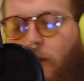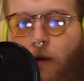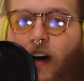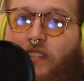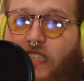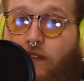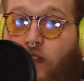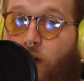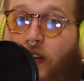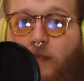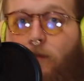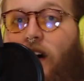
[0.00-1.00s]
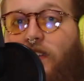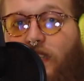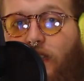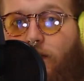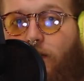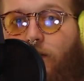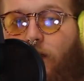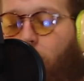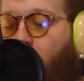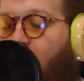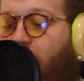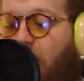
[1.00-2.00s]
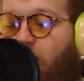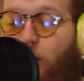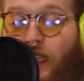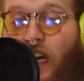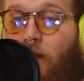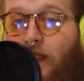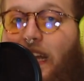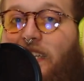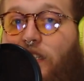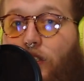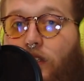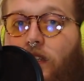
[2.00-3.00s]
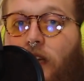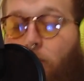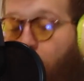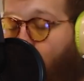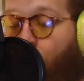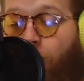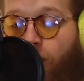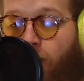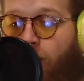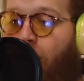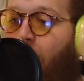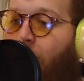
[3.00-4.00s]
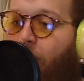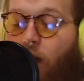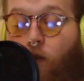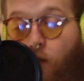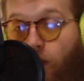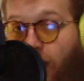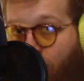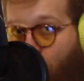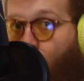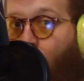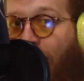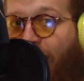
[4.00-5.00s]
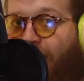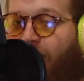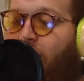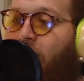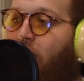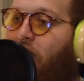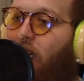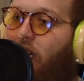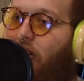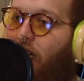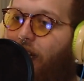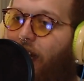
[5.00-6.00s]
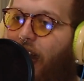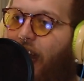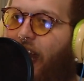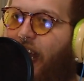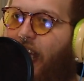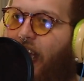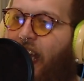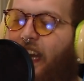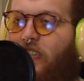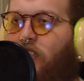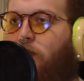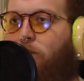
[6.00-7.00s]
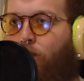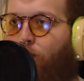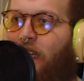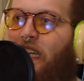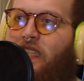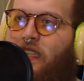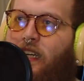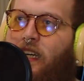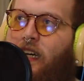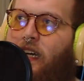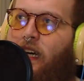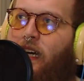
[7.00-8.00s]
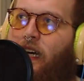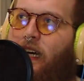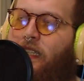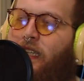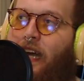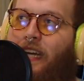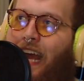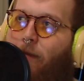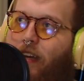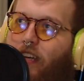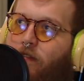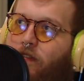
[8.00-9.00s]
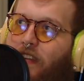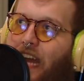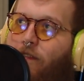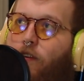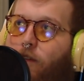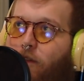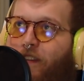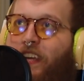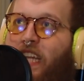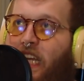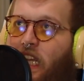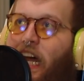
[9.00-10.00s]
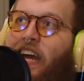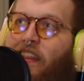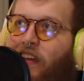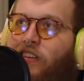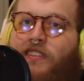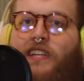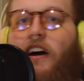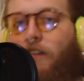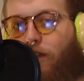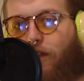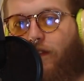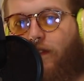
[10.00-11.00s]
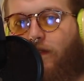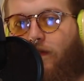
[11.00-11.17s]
the positives aren't as positive. The positives become less important, they hold less weight. And it just breeds a, a dynamic of never feeling like there's enough,